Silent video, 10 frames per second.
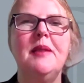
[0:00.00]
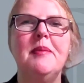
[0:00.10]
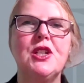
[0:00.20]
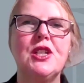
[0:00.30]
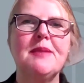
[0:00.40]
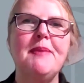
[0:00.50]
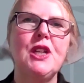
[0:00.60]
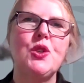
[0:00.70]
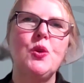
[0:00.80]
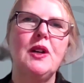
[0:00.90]
but just make
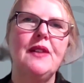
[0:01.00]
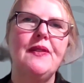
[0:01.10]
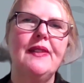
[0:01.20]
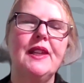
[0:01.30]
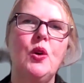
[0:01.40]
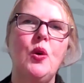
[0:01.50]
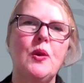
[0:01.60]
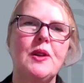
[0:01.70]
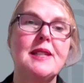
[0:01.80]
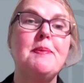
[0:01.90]
sure that the
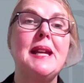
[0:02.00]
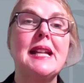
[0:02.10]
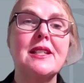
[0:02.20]
course speaks